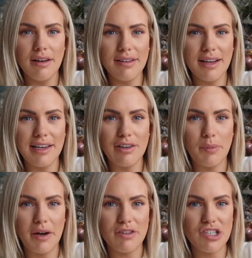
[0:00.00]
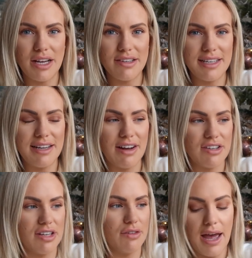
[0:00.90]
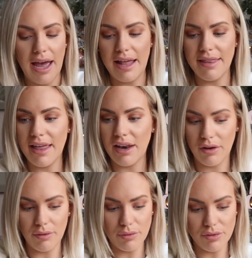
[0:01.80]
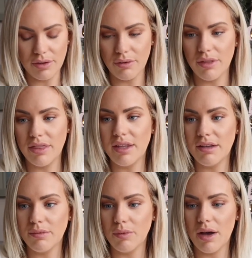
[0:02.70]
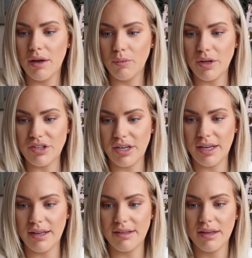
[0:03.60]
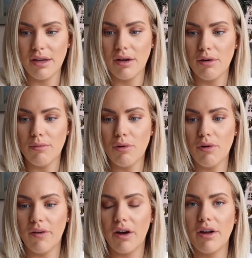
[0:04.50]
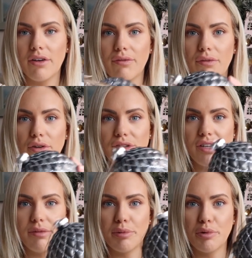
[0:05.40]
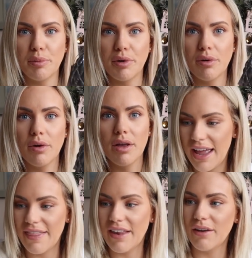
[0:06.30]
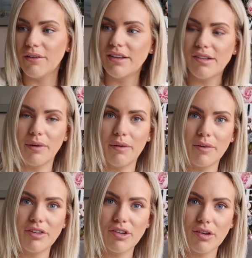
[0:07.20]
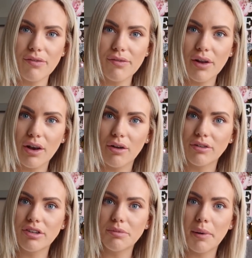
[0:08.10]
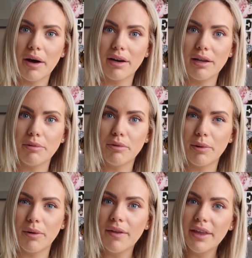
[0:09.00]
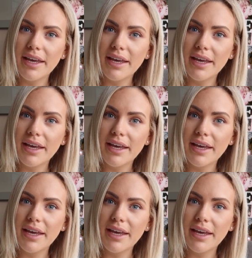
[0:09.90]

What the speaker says: It looks like a little bit of a chandelier actually. And then I also got this one, which is more of a kind of frosted bauble, and then I got this one which is a full-on sparkly bauble.